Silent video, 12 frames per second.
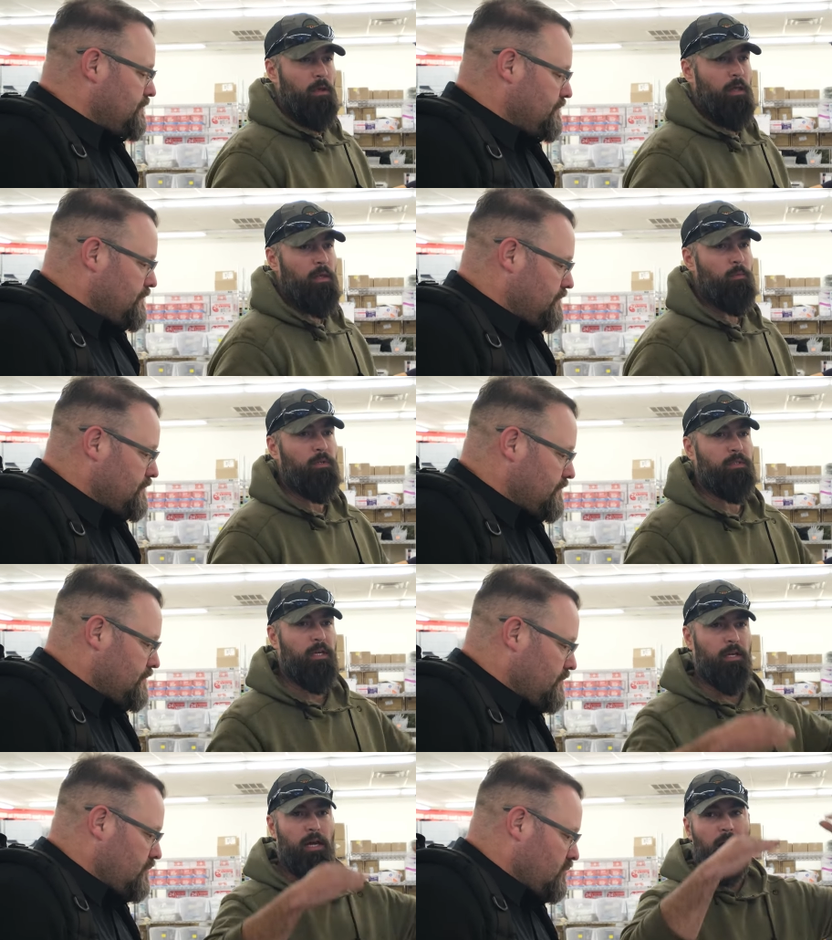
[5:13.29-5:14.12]
Speaker 1: And then we
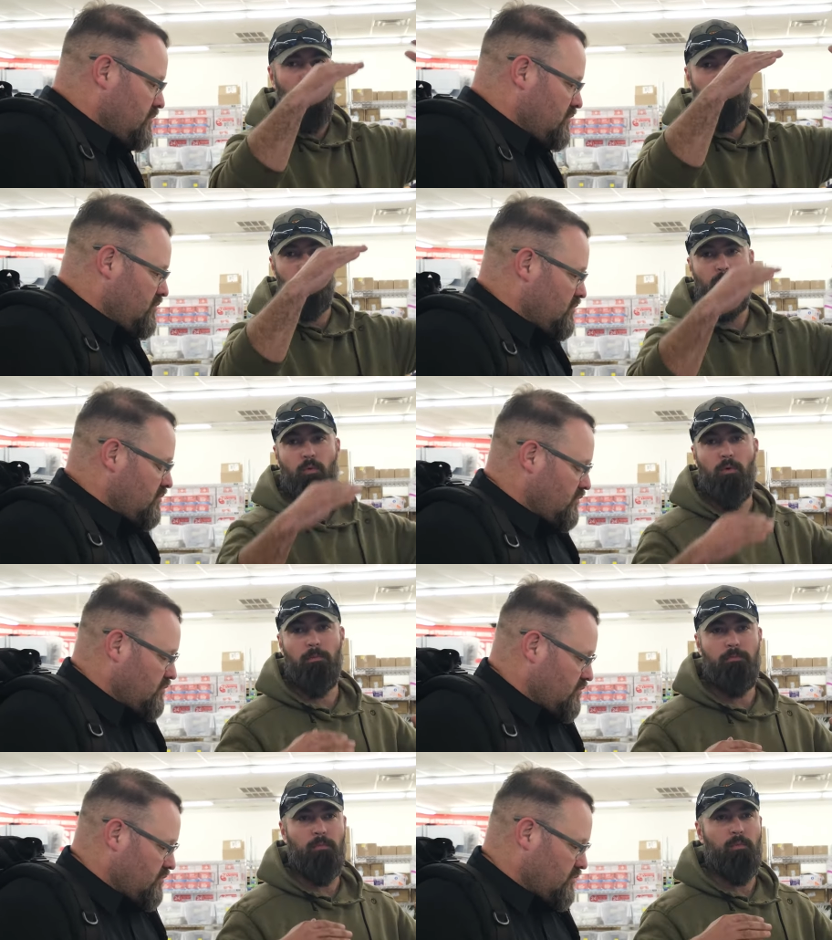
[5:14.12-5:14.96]
take hot to
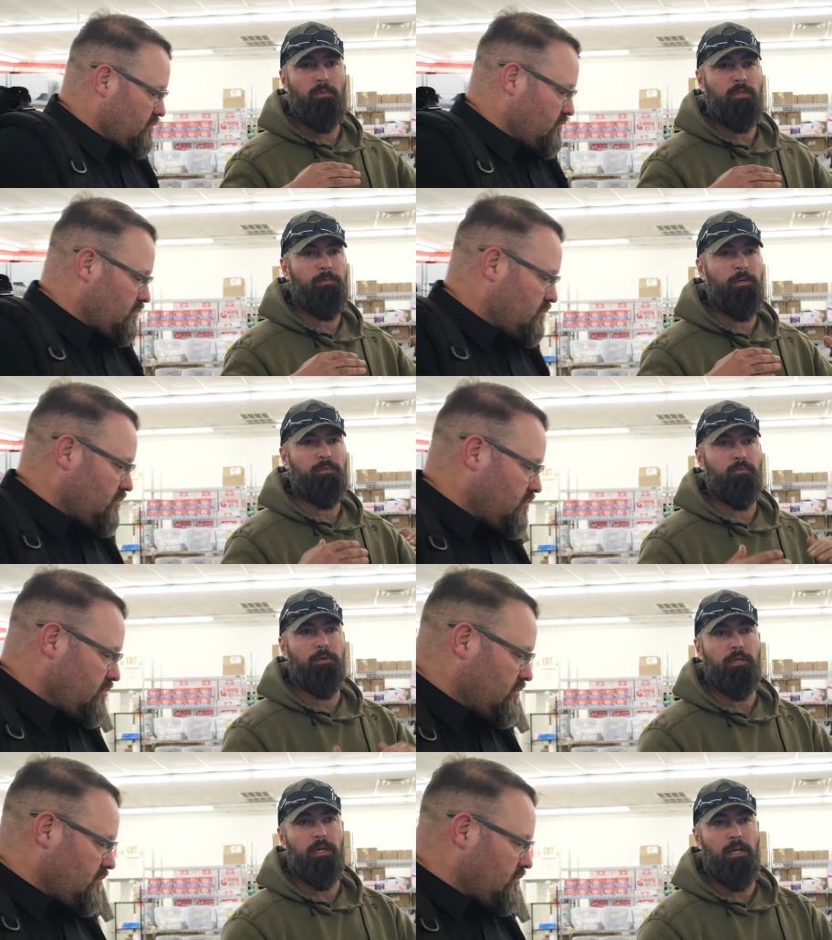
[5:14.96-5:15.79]
warm, which means
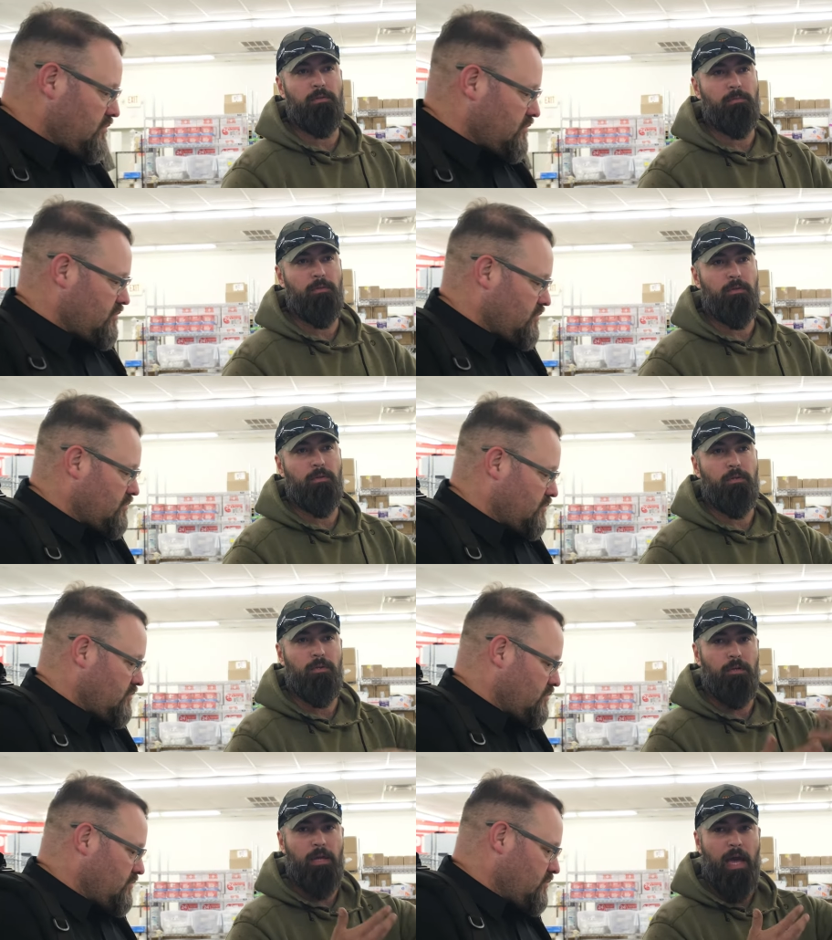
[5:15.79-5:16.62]
re-engagement
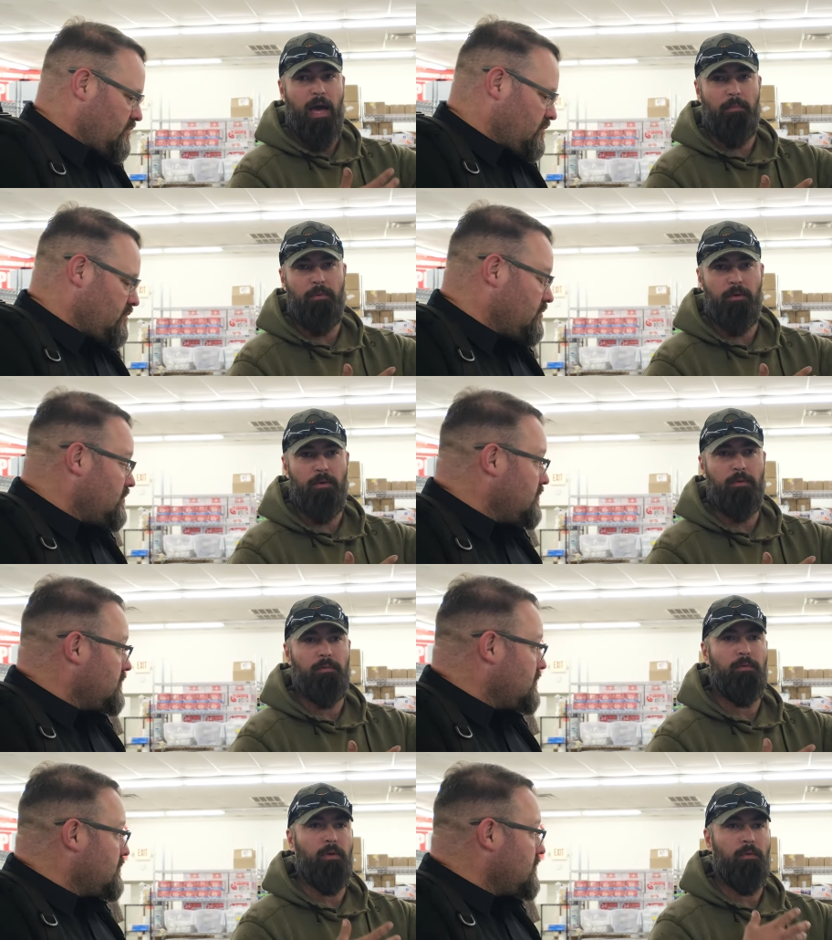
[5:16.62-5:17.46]
could
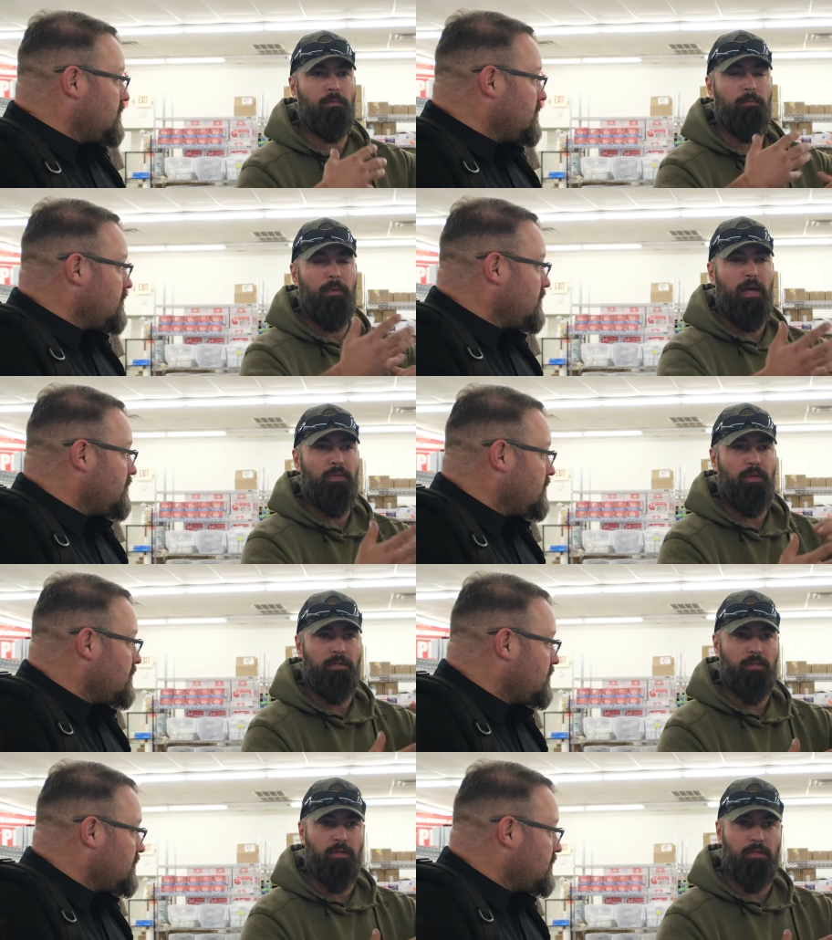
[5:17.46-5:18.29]
happen. You know, bad
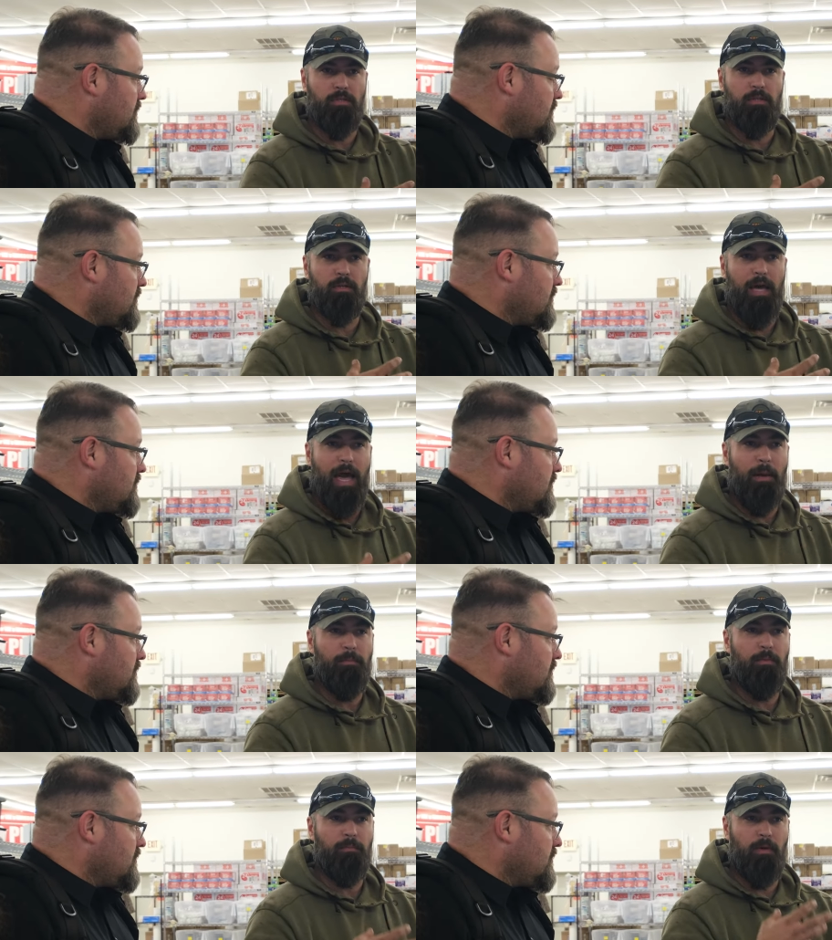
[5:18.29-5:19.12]
things could still
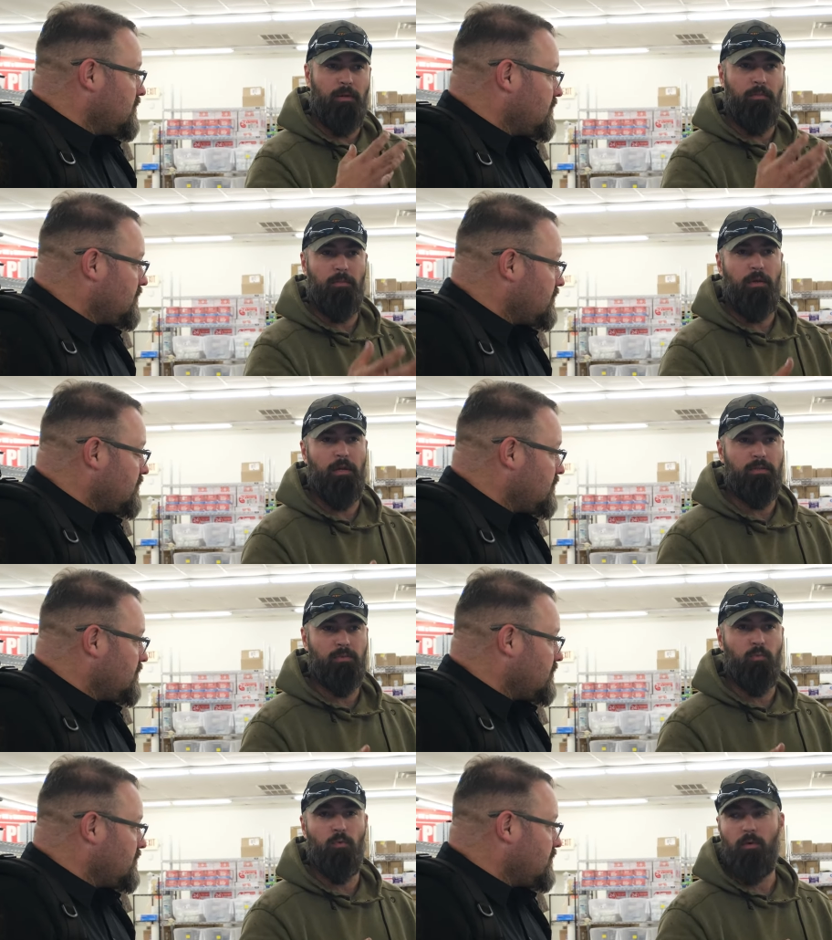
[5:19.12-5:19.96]
happen, but
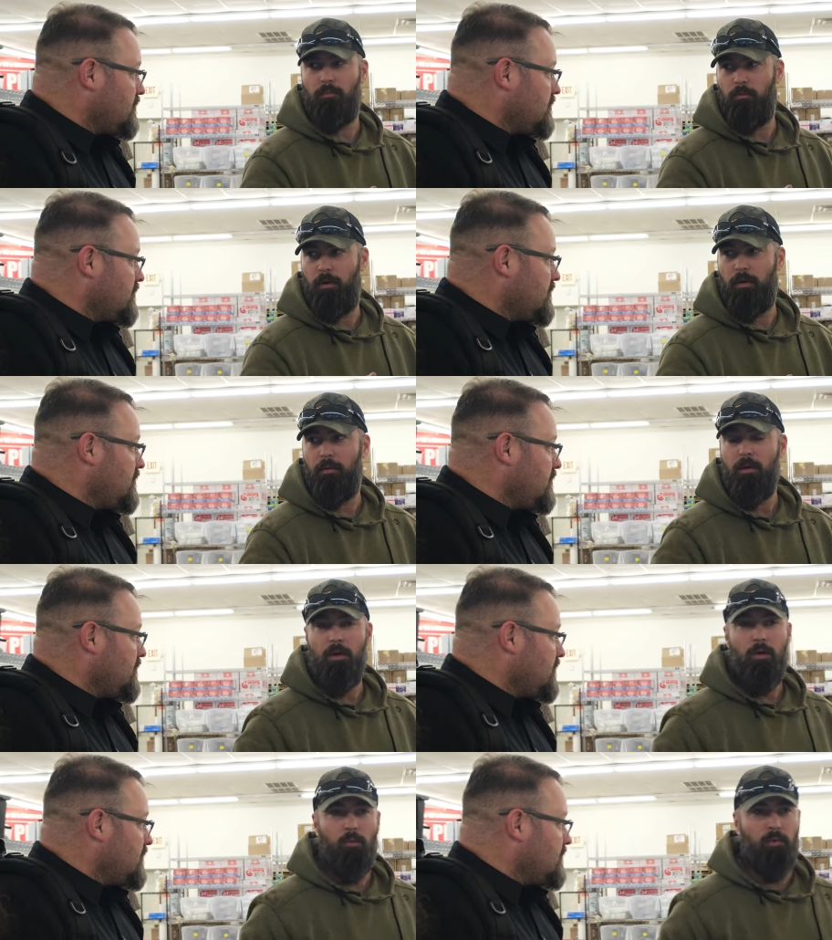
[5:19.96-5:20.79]
it's warm, right?
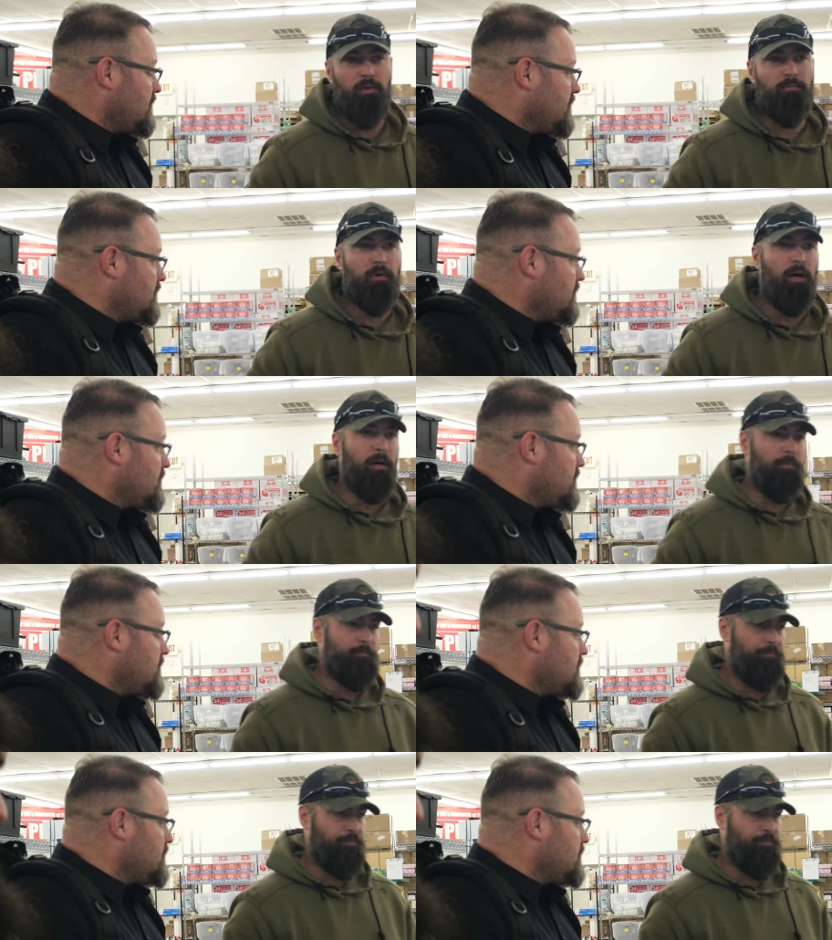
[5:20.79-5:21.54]
We've uh,